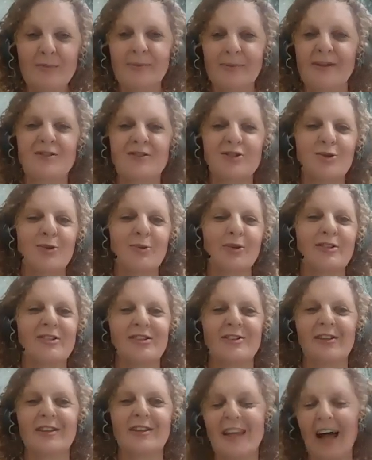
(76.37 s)
Be sure
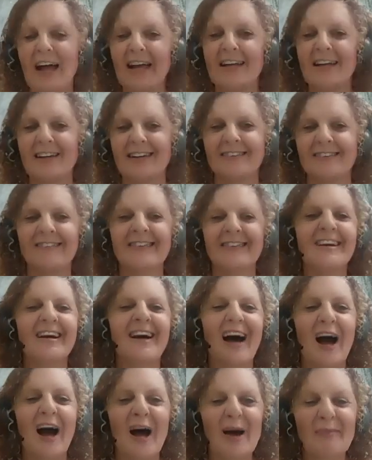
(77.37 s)
to like and
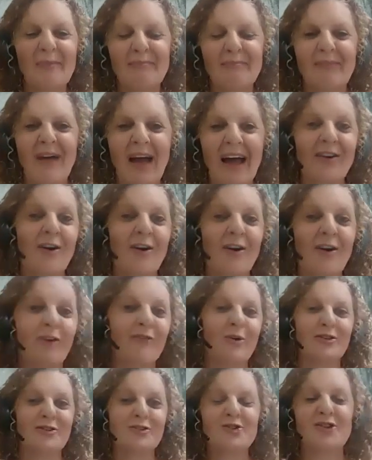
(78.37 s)
of
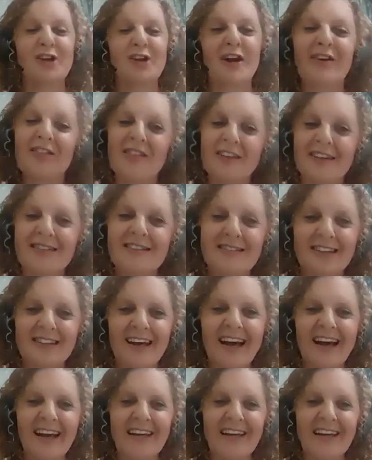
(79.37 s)
course share this